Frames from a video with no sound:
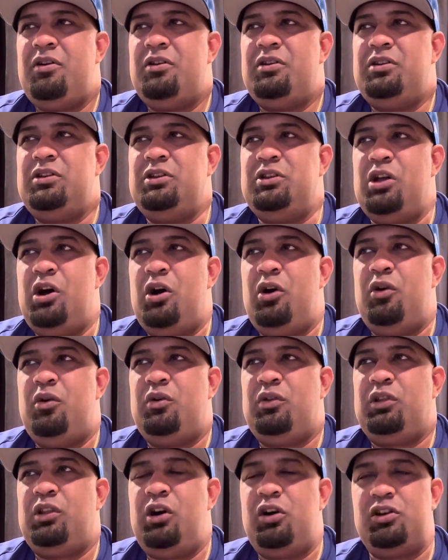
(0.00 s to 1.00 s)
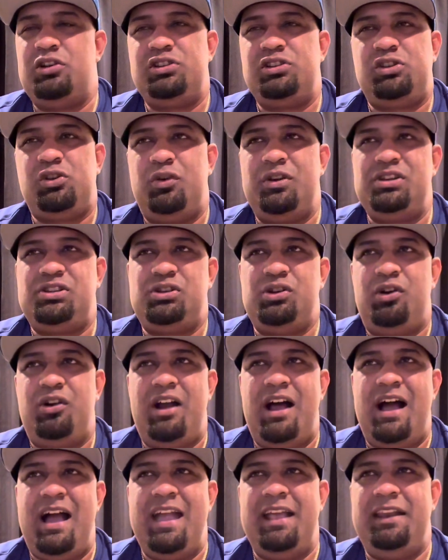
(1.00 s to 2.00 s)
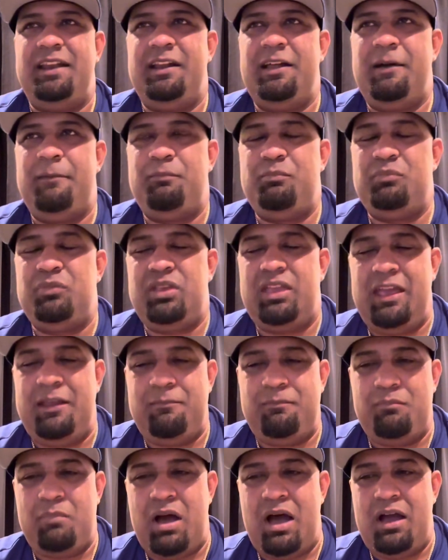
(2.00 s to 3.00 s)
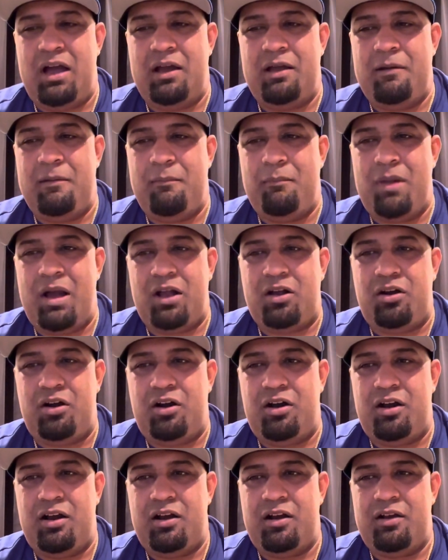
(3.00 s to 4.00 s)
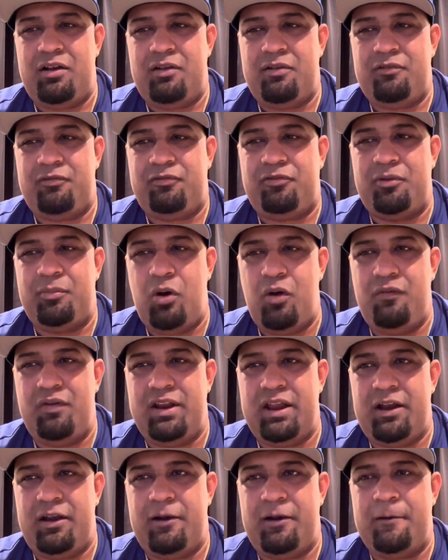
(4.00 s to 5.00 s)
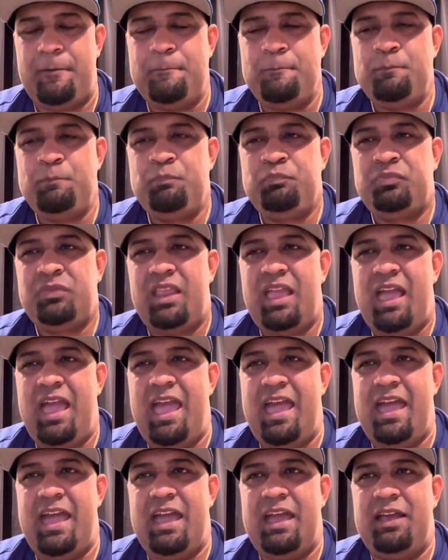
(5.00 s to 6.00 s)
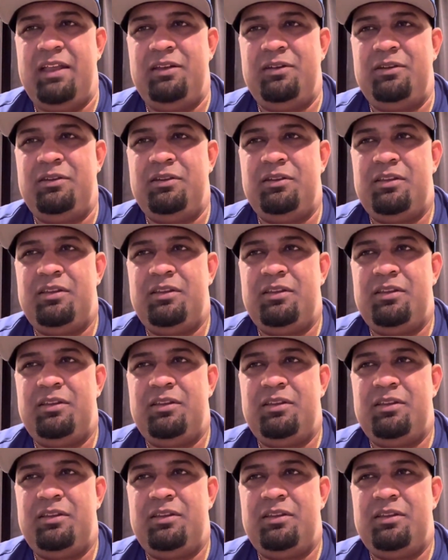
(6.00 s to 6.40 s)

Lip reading: you know, longer story short, I ended up getting my car from over there, and